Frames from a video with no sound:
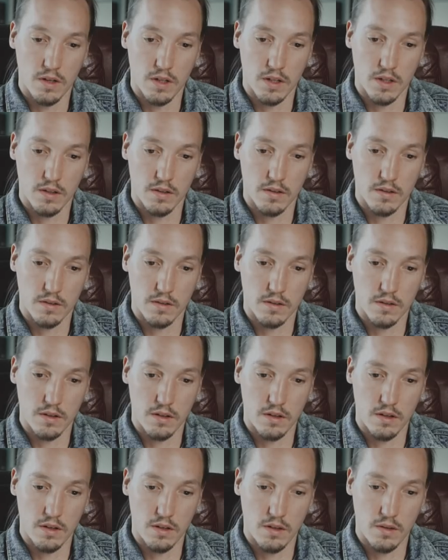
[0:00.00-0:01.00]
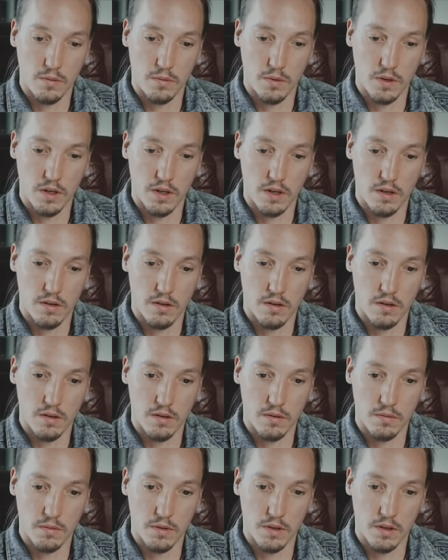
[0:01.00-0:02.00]
Let's see, where
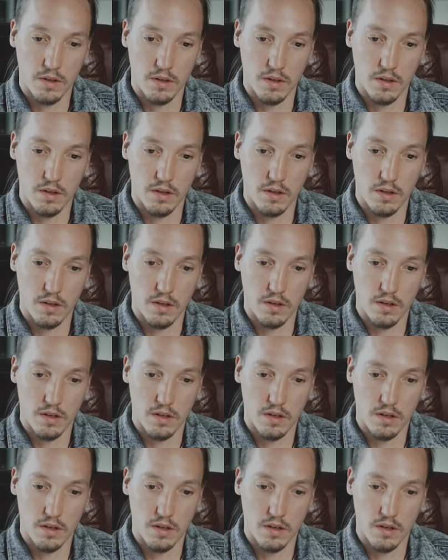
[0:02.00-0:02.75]
are we?